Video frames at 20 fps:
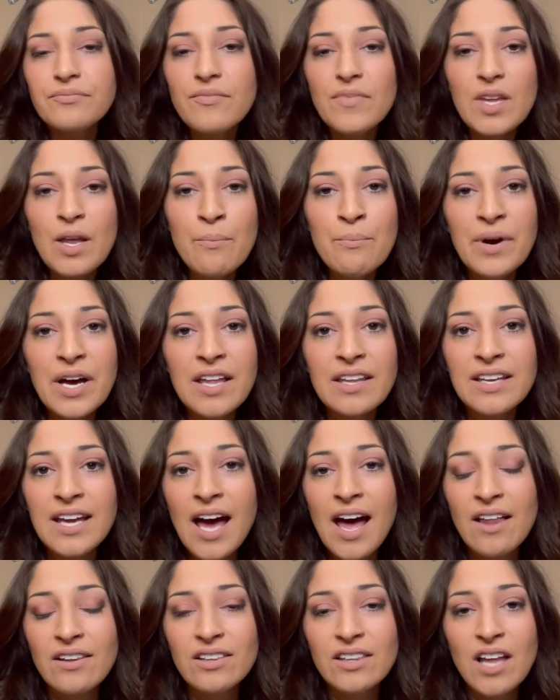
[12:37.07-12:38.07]
But
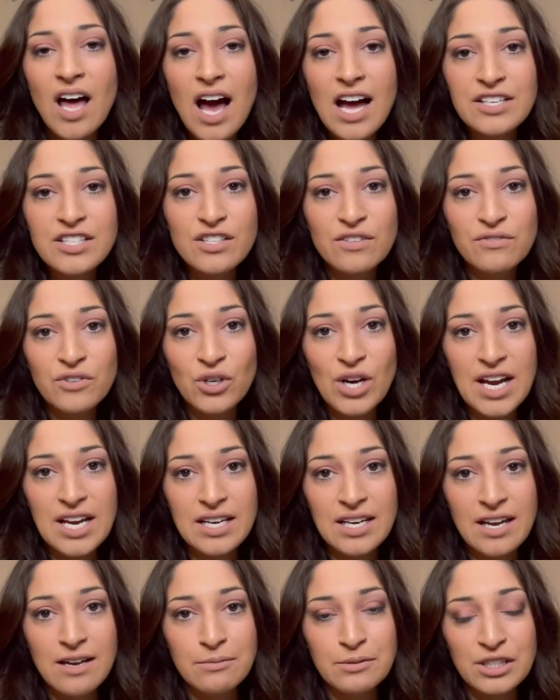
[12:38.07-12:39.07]
yeah, lots of
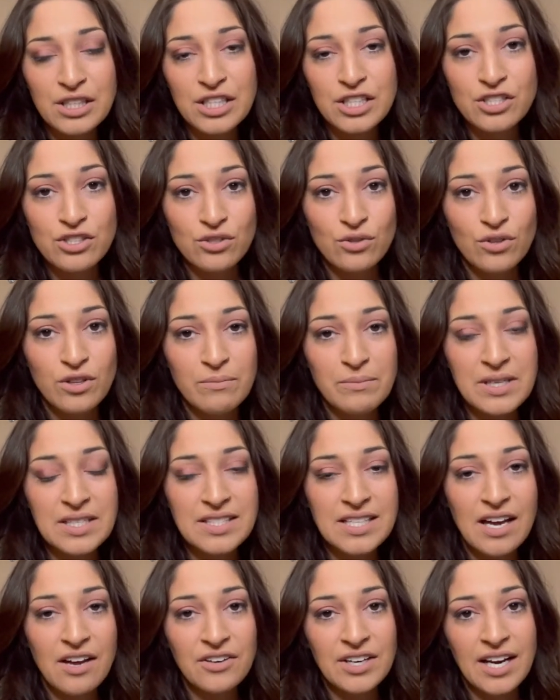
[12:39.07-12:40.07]
great neighborhoods through the
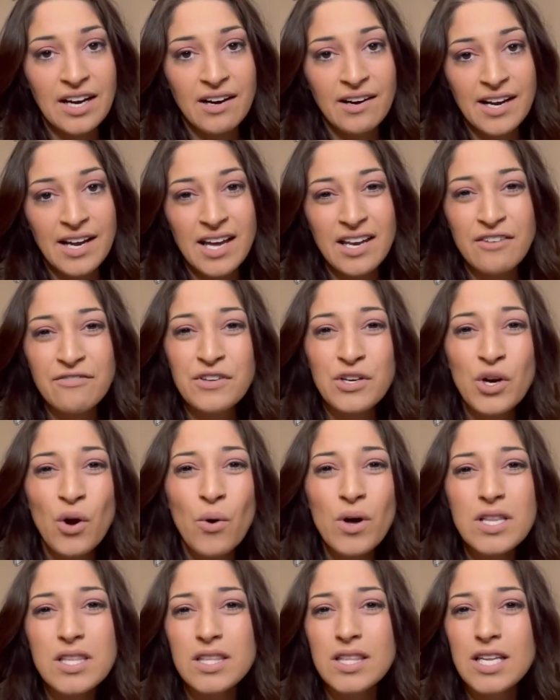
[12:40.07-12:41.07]
Midtown area. And if you
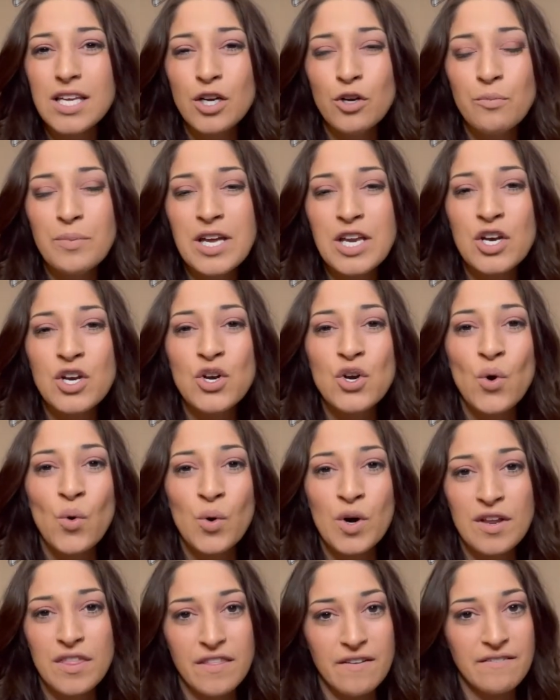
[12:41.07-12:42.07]
go a little bit
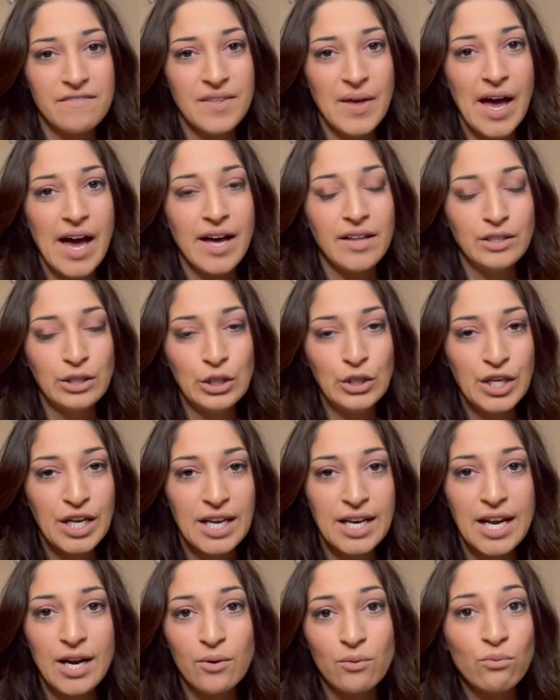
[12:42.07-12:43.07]
north of that,
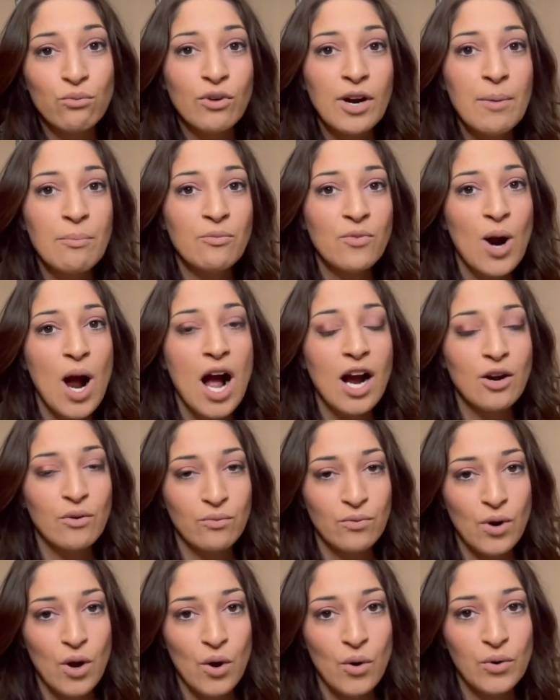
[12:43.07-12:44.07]
looking at
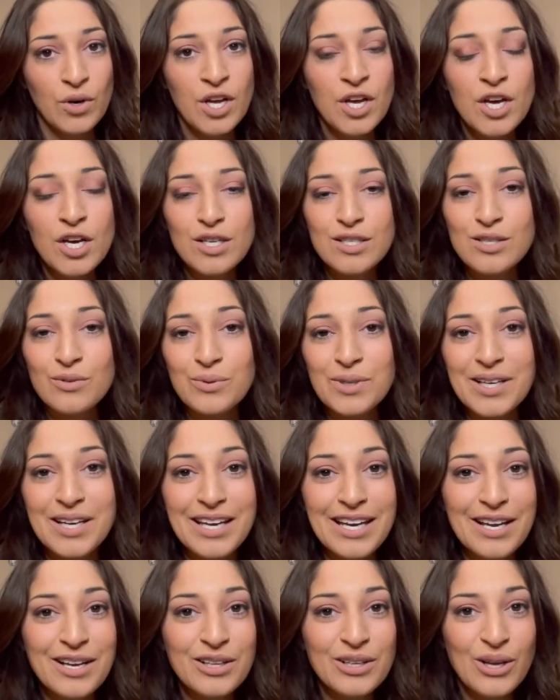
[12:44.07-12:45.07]
Rimrock Road, so we're
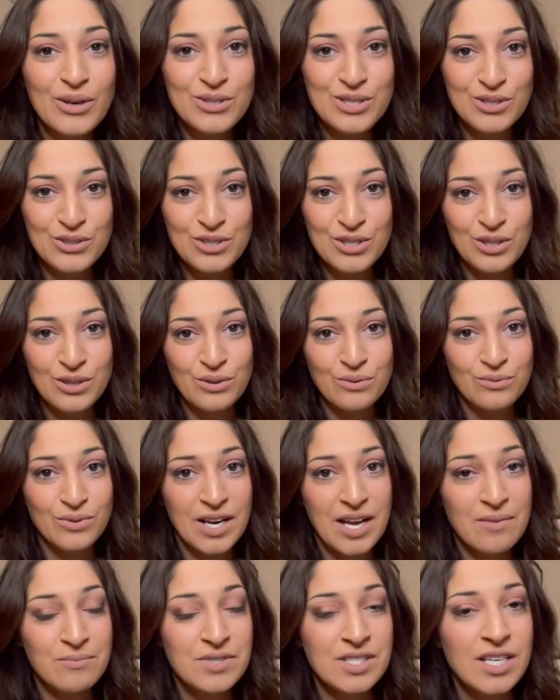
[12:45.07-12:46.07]
getting closer to the
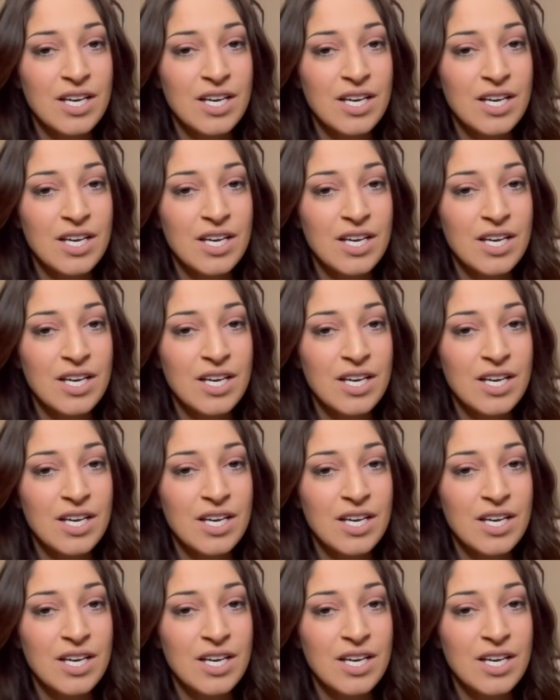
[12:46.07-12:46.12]
rims,